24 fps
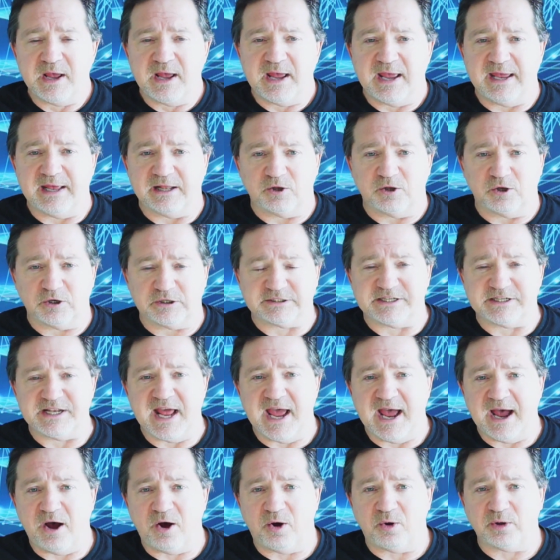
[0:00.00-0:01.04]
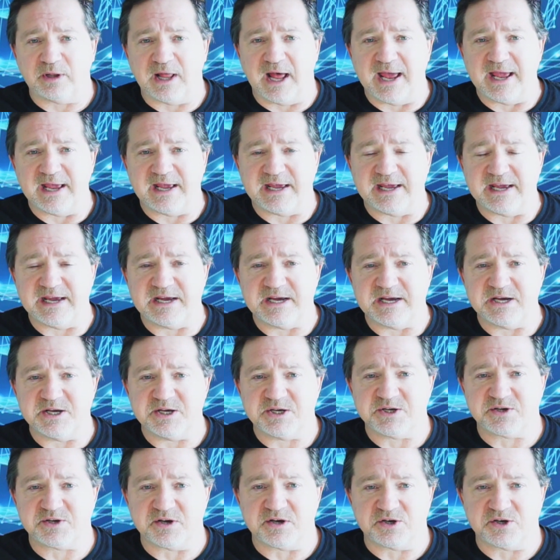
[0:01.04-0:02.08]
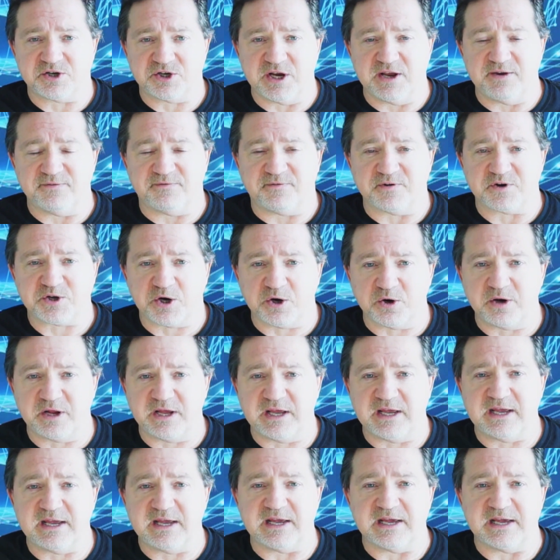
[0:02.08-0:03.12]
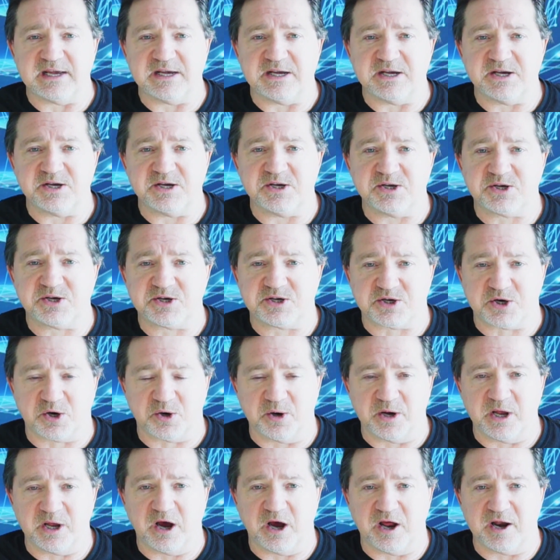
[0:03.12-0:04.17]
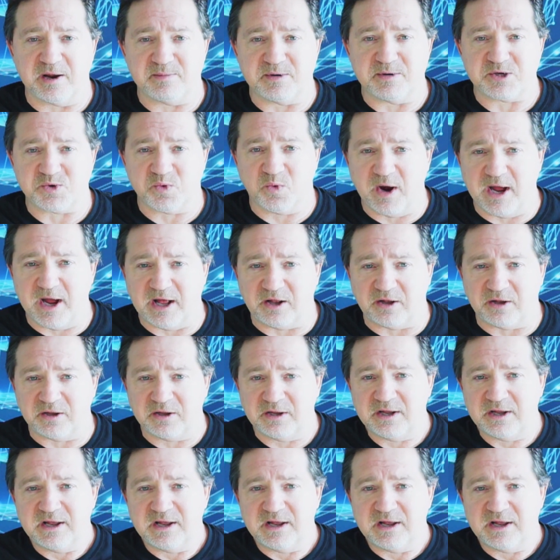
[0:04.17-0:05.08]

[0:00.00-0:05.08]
It looks now like his chief attorney is turning on him as well,